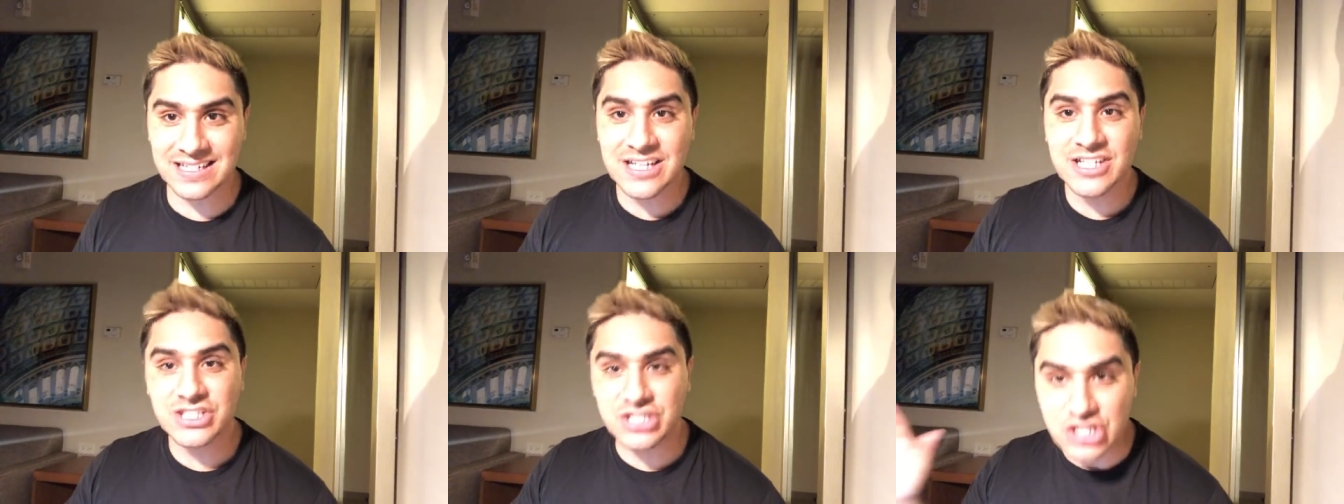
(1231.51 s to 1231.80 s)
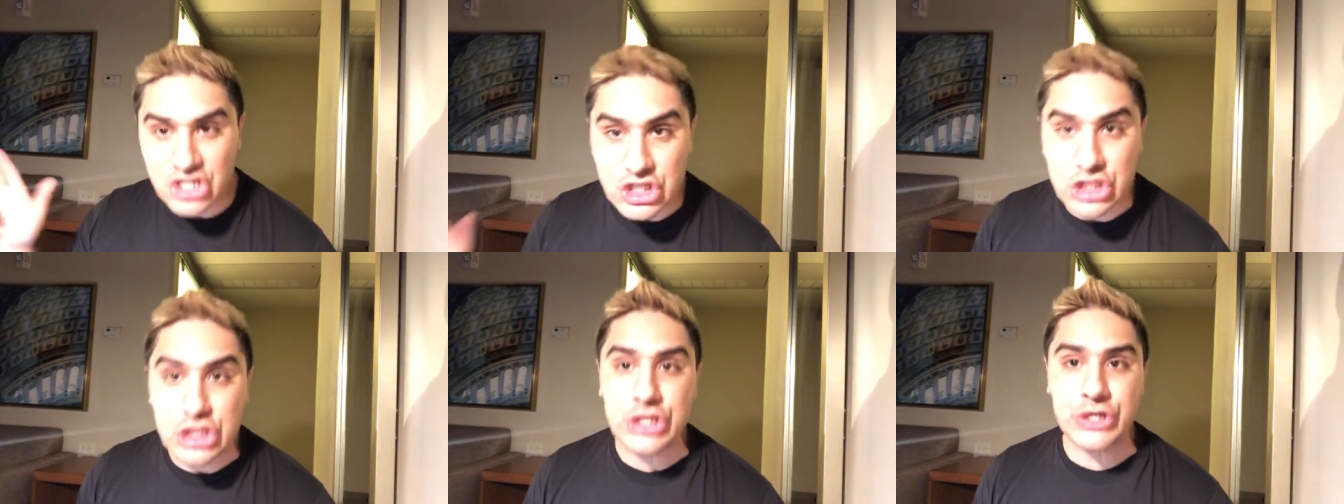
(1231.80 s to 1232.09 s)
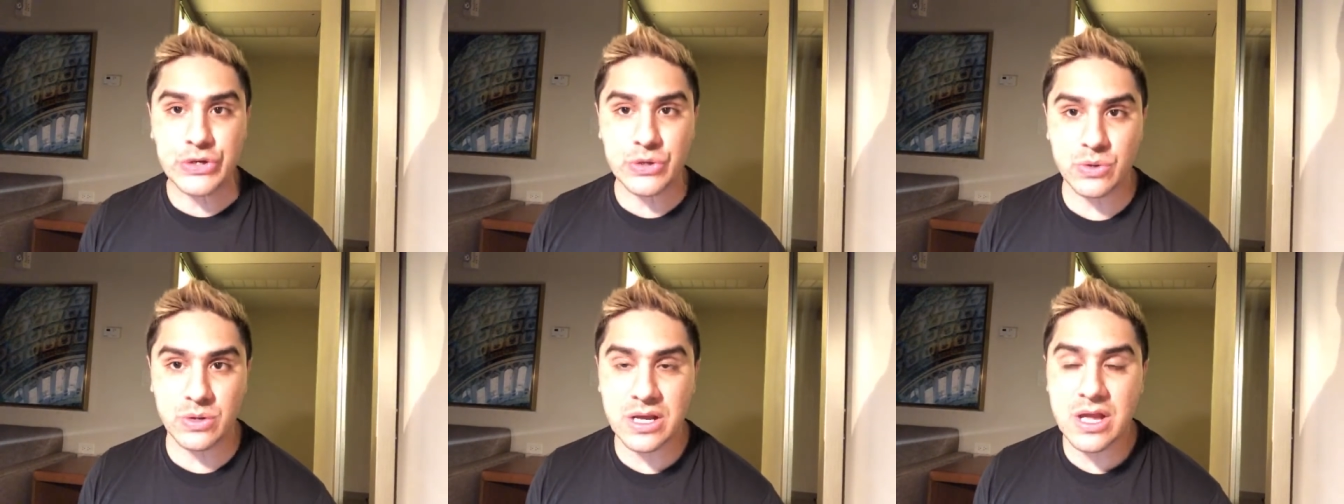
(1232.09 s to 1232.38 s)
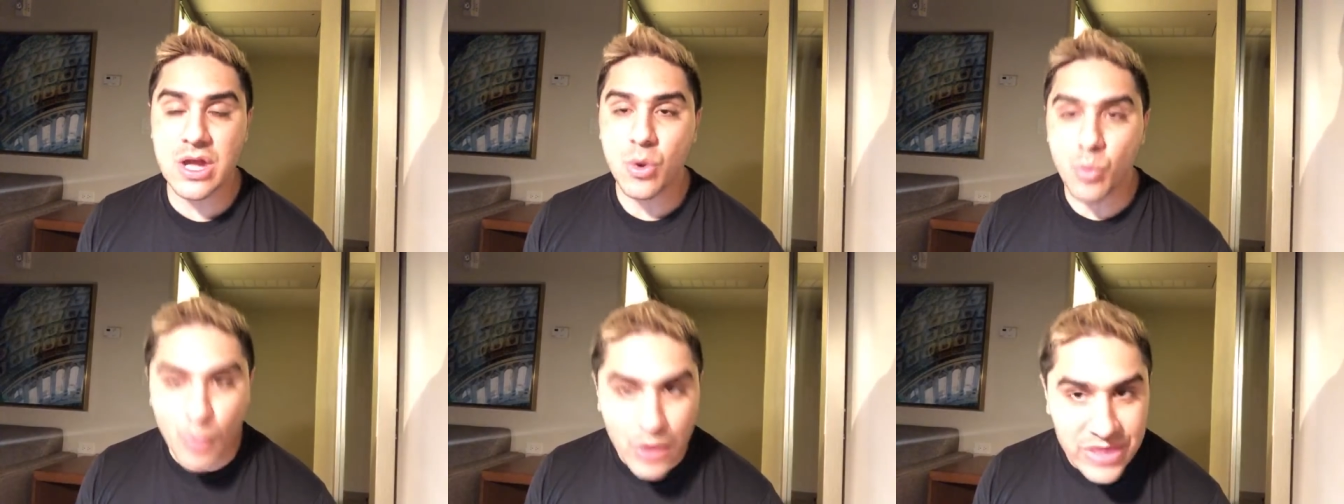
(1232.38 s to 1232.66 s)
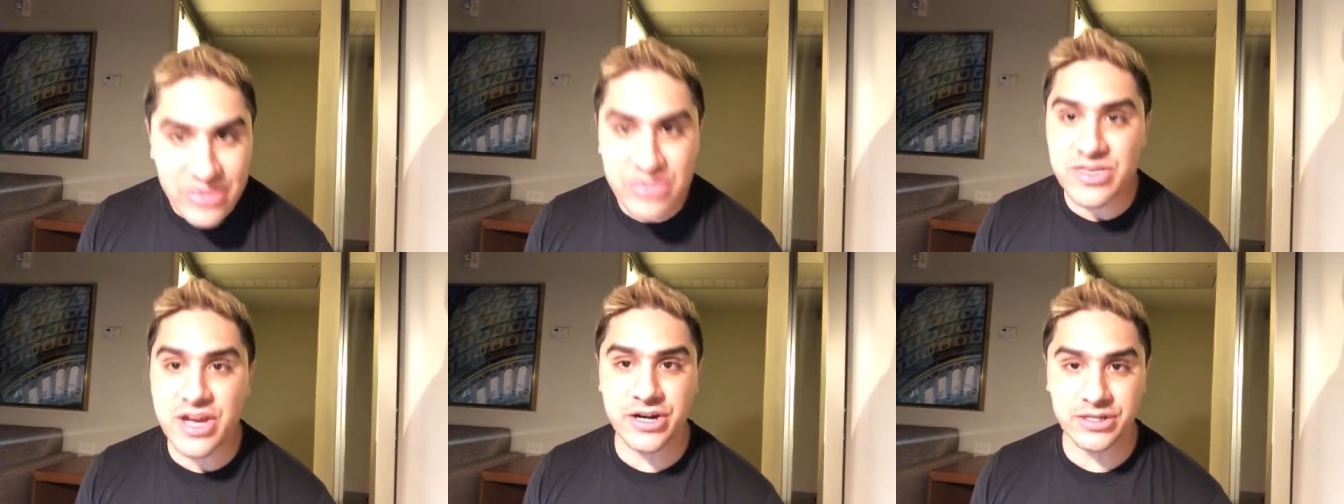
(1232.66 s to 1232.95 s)
to do
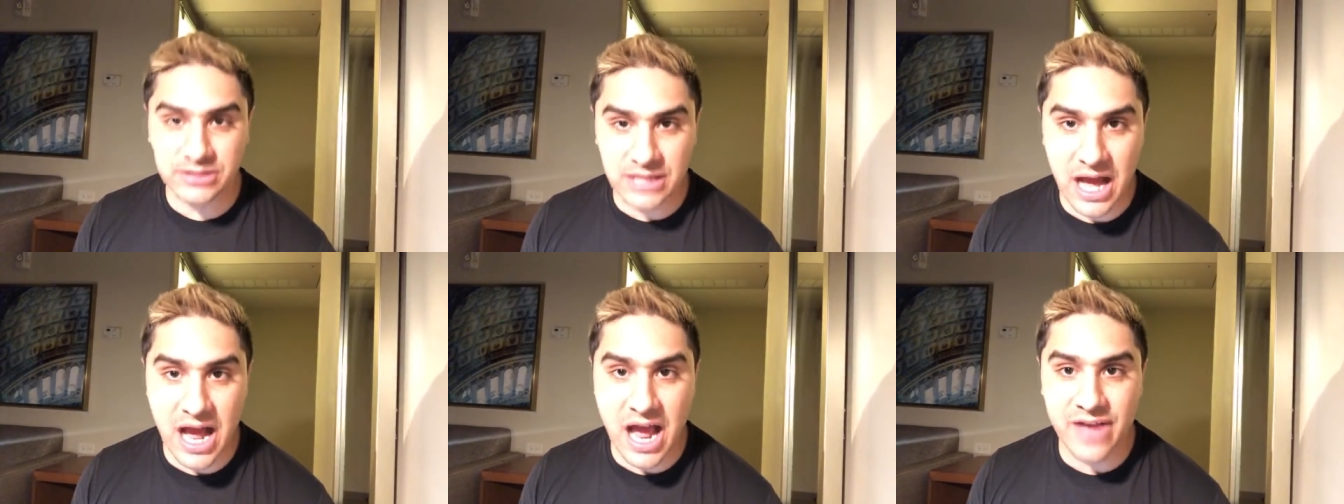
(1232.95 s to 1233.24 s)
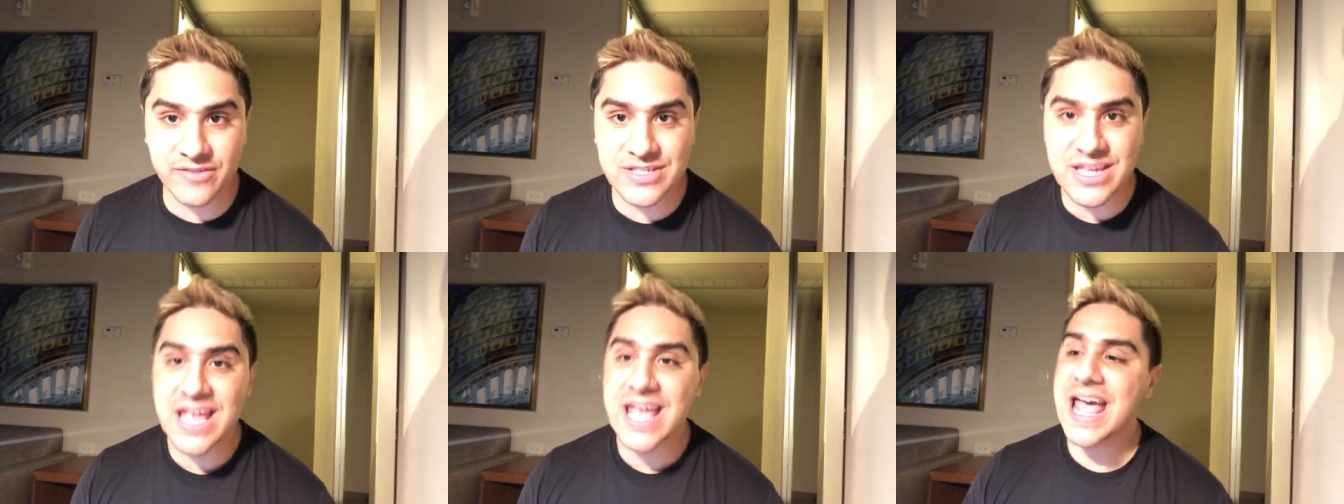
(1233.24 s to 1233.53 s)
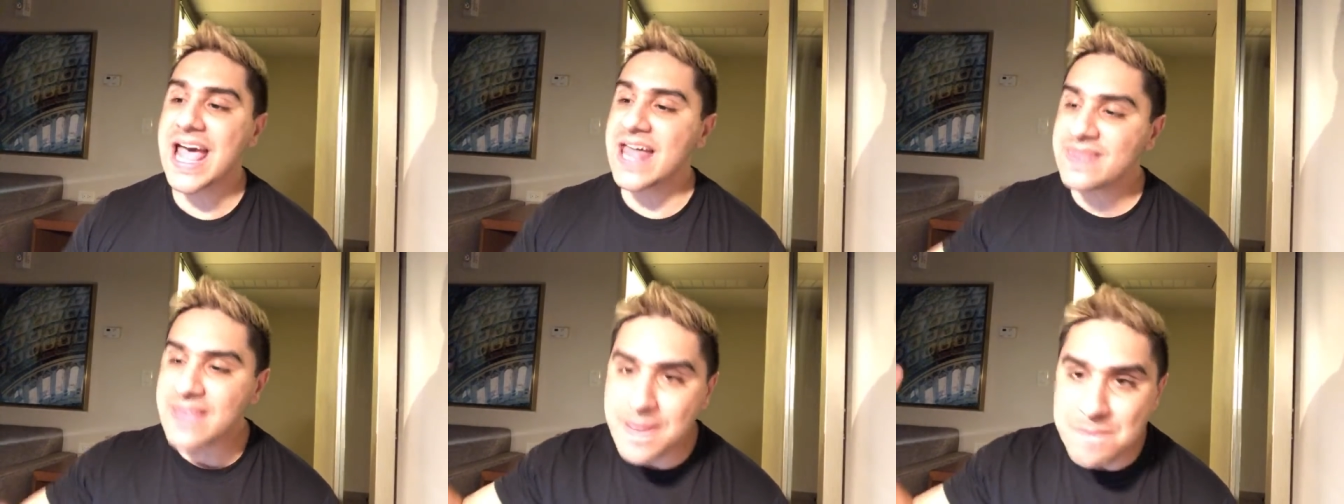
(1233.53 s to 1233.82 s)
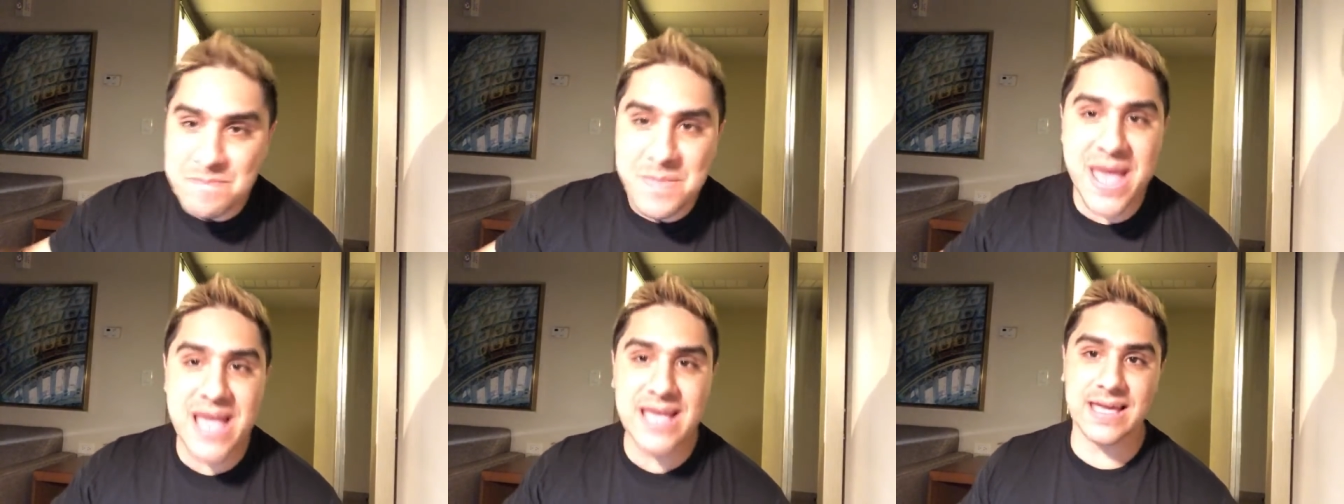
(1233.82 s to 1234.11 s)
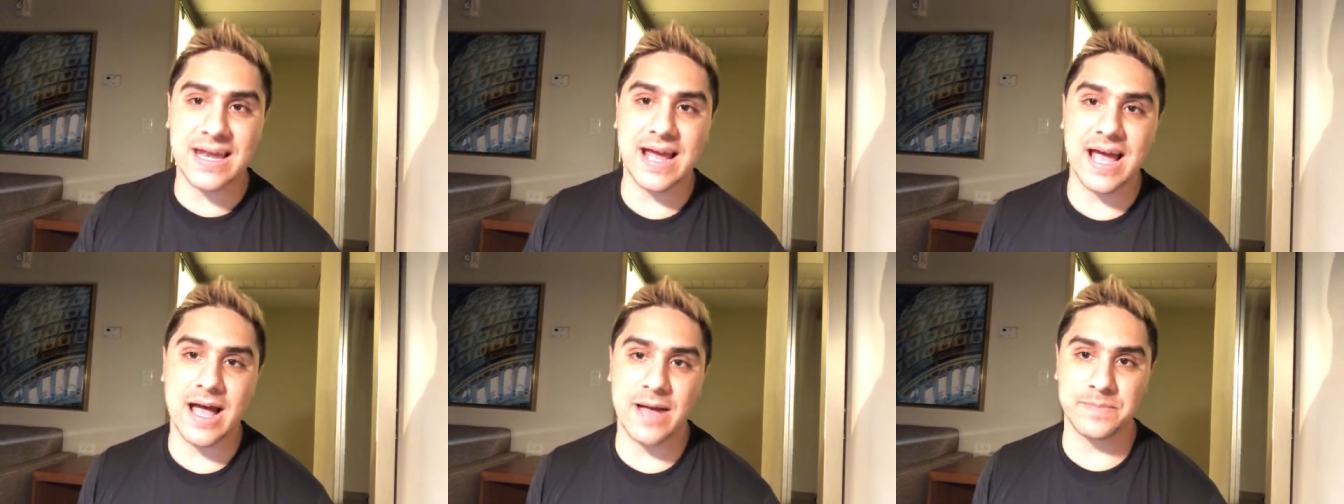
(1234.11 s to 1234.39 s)
with their lives, and they make it
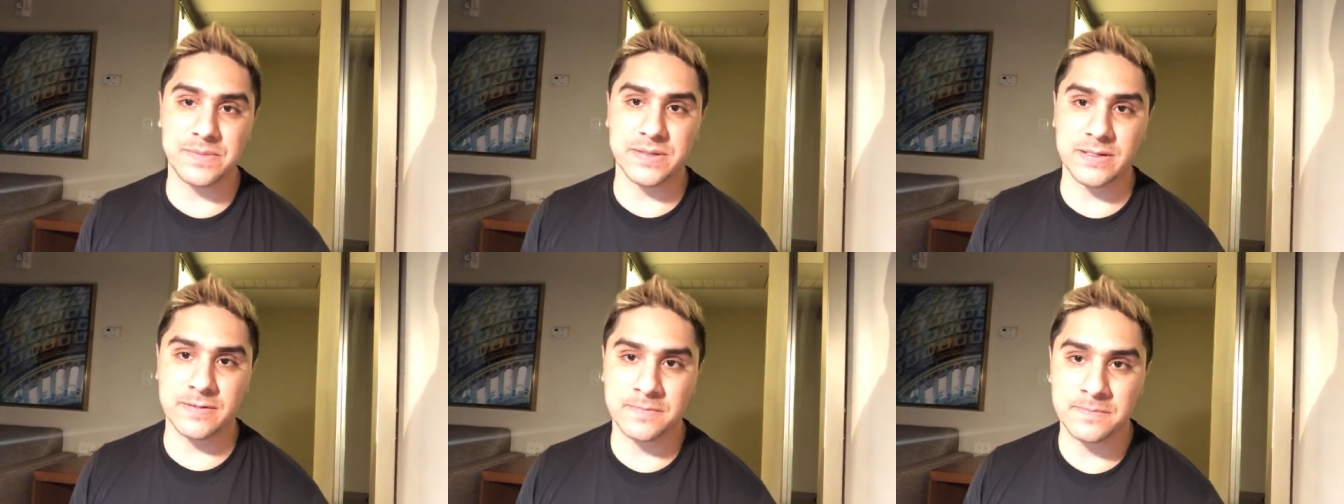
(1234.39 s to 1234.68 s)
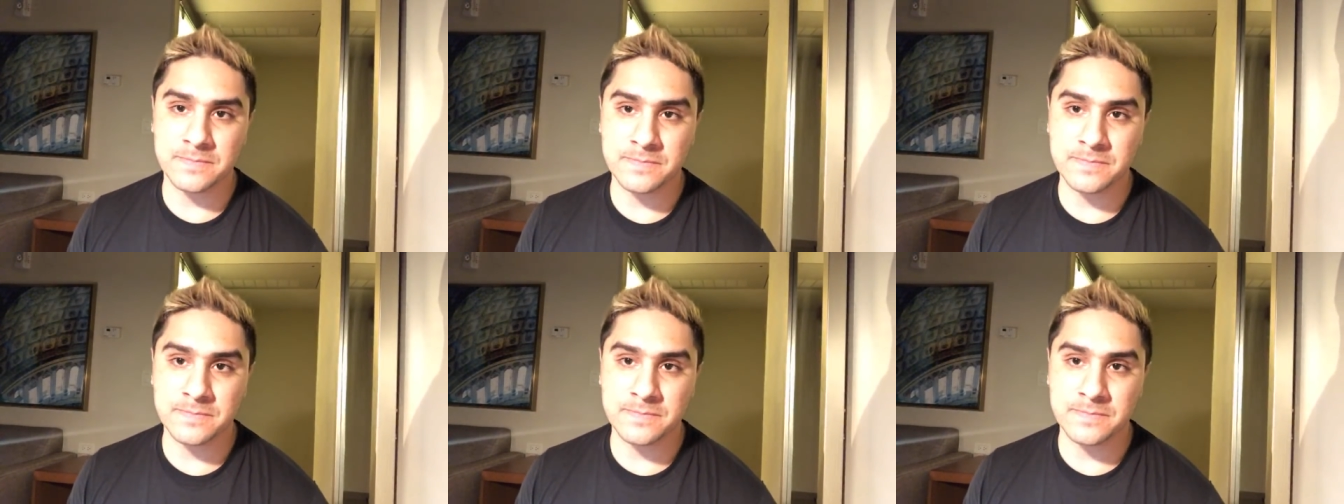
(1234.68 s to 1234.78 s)
happen.